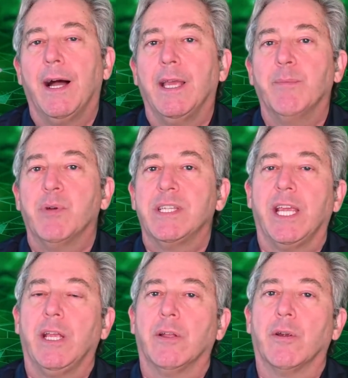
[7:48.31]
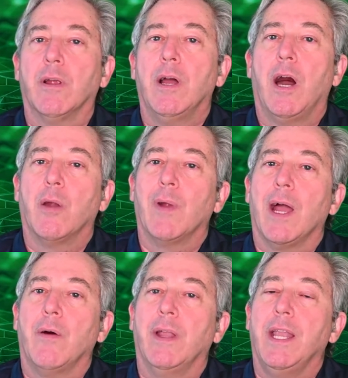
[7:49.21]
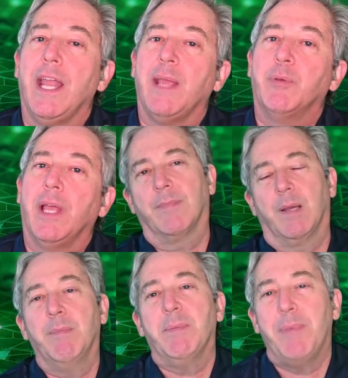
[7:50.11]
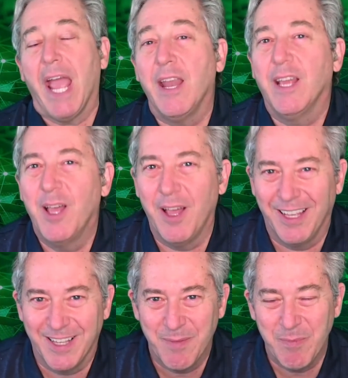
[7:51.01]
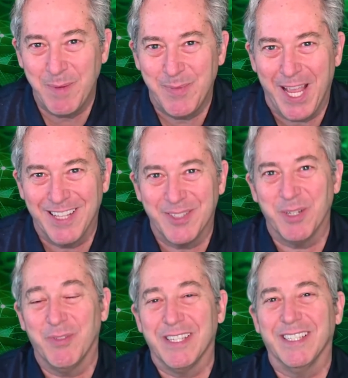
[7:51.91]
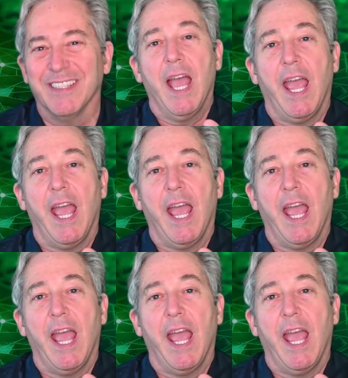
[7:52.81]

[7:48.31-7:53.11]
in particular around enabling mid-band services.